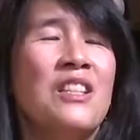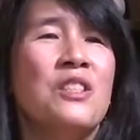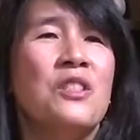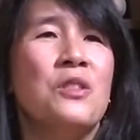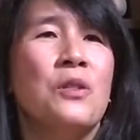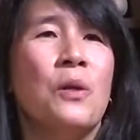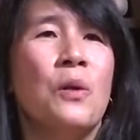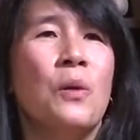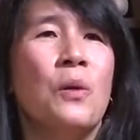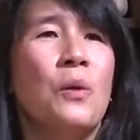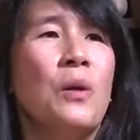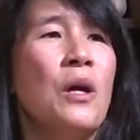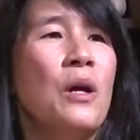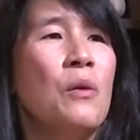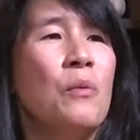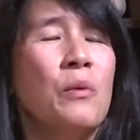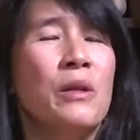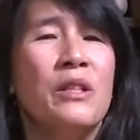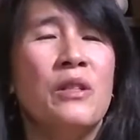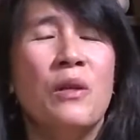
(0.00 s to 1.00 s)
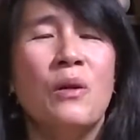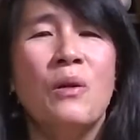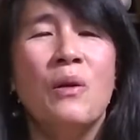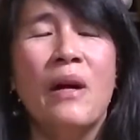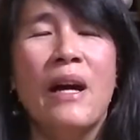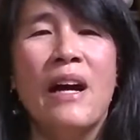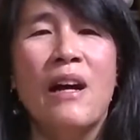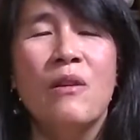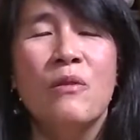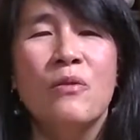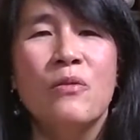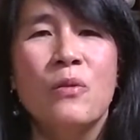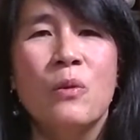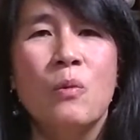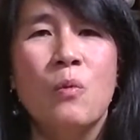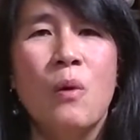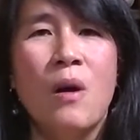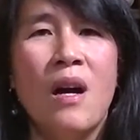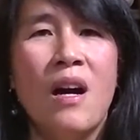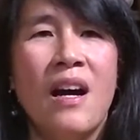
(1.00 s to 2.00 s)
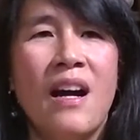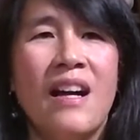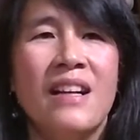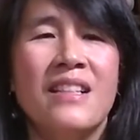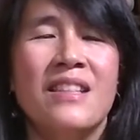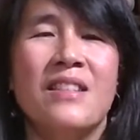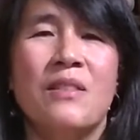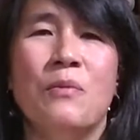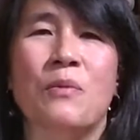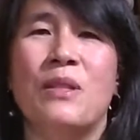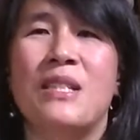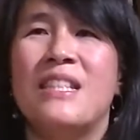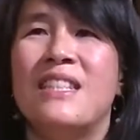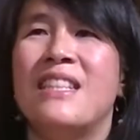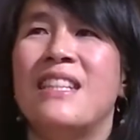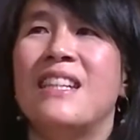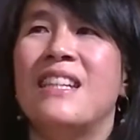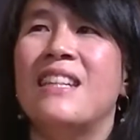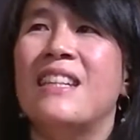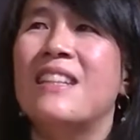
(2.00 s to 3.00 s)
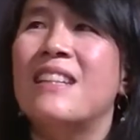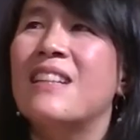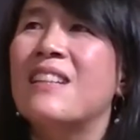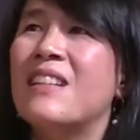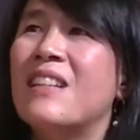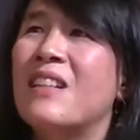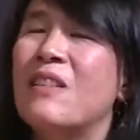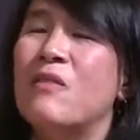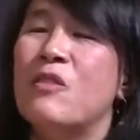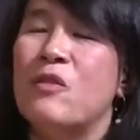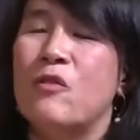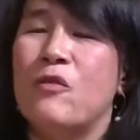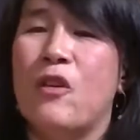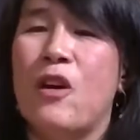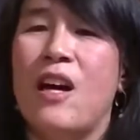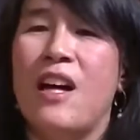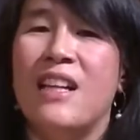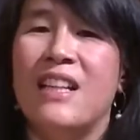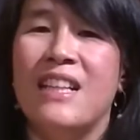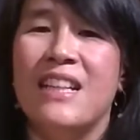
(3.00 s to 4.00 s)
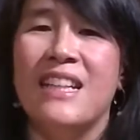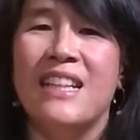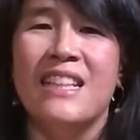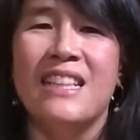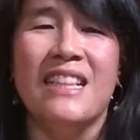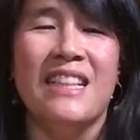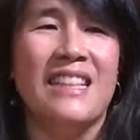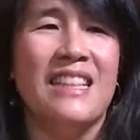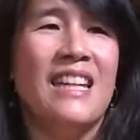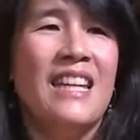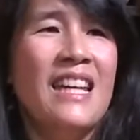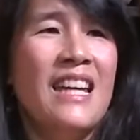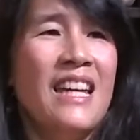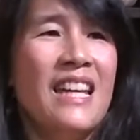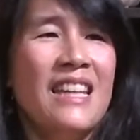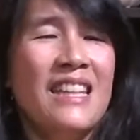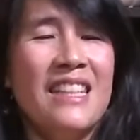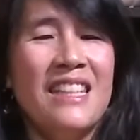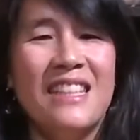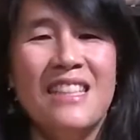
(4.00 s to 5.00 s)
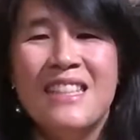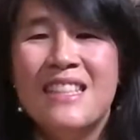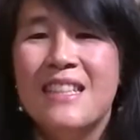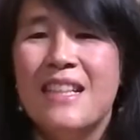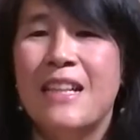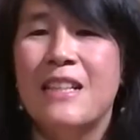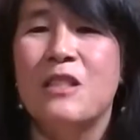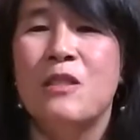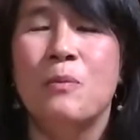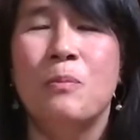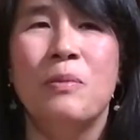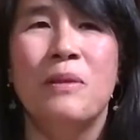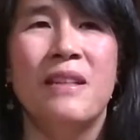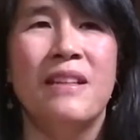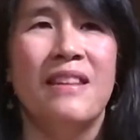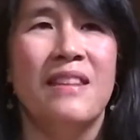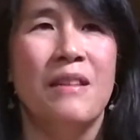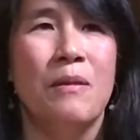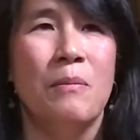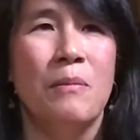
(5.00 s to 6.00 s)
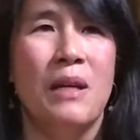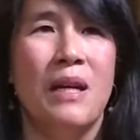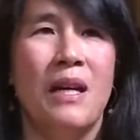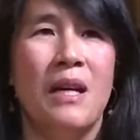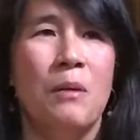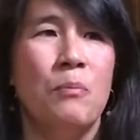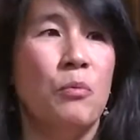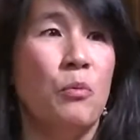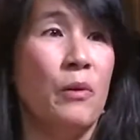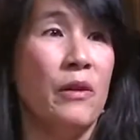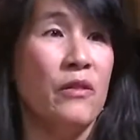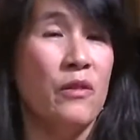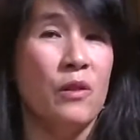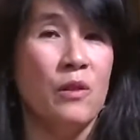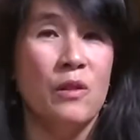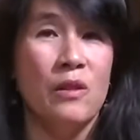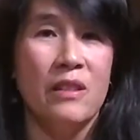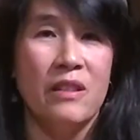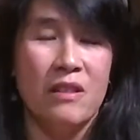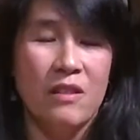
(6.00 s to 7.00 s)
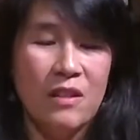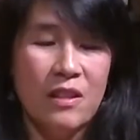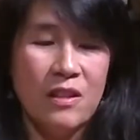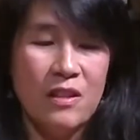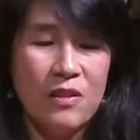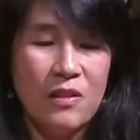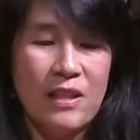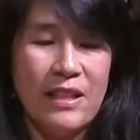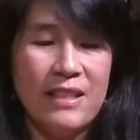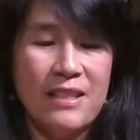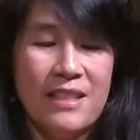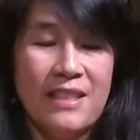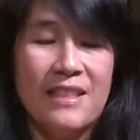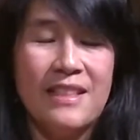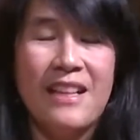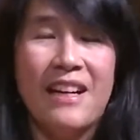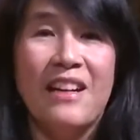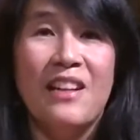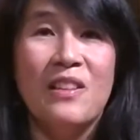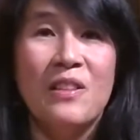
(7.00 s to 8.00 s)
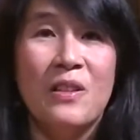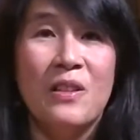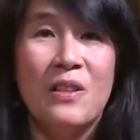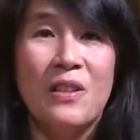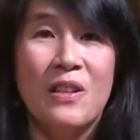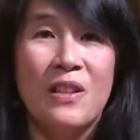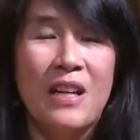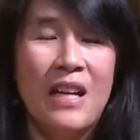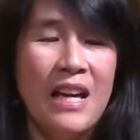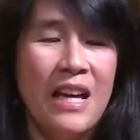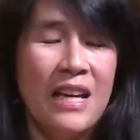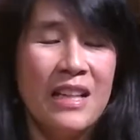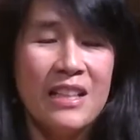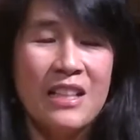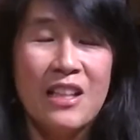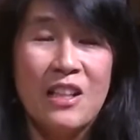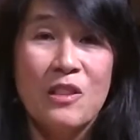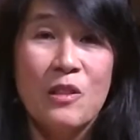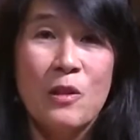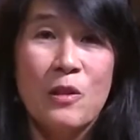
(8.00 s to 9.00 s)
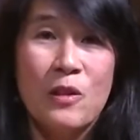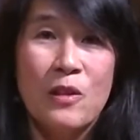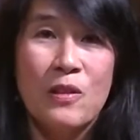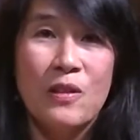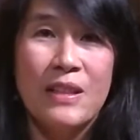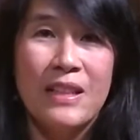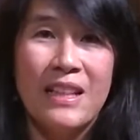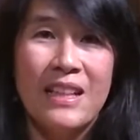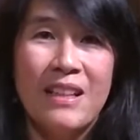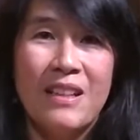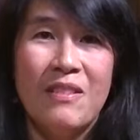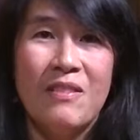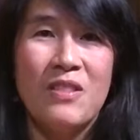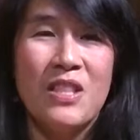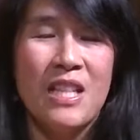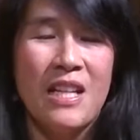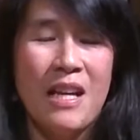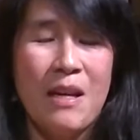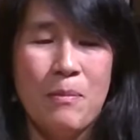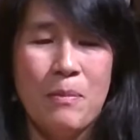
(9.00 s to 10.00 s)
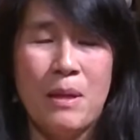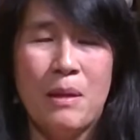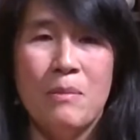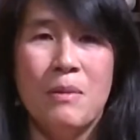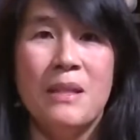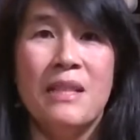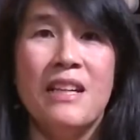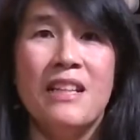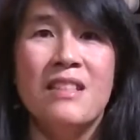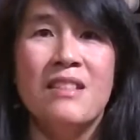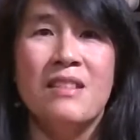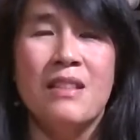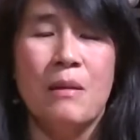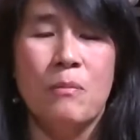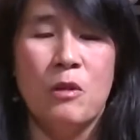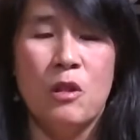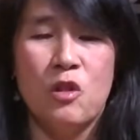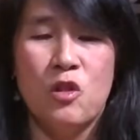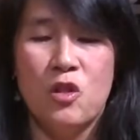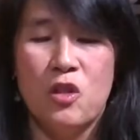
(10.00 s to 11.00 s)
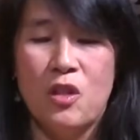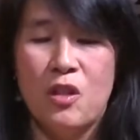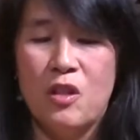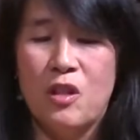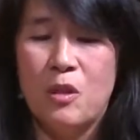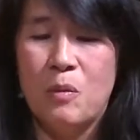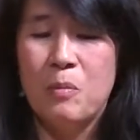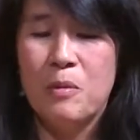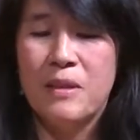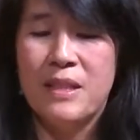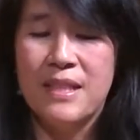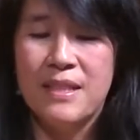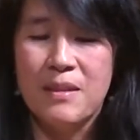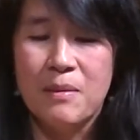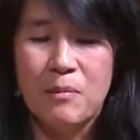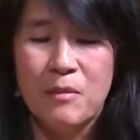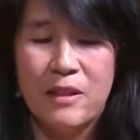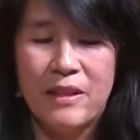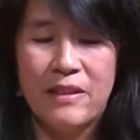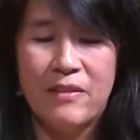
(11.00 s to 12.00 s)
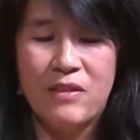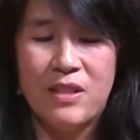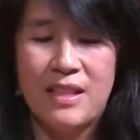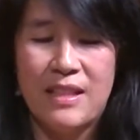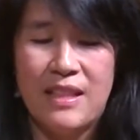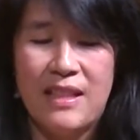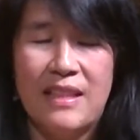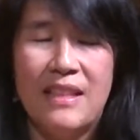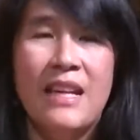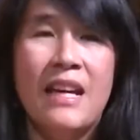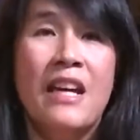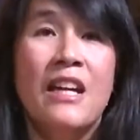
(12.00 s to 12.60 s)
so we go out for walks and we see the leaves falling, and kids like to pick them up. When they're little, you like to color the leaves. Maybe next time I'll show you. I'll bring some leaves in.